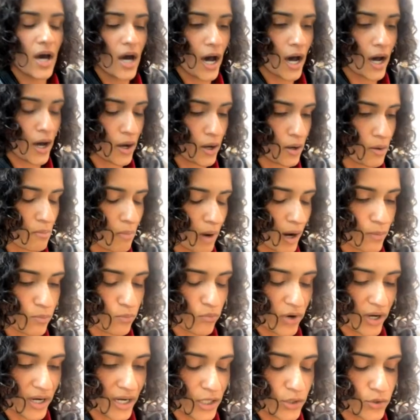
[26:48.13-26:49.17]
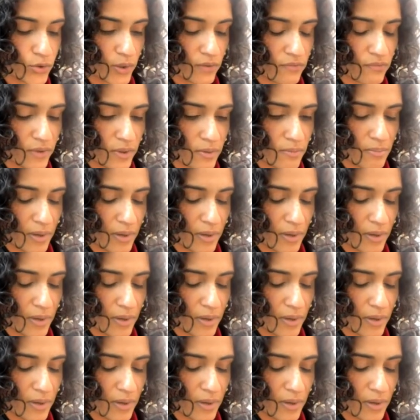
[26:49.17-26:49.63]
I'm really driven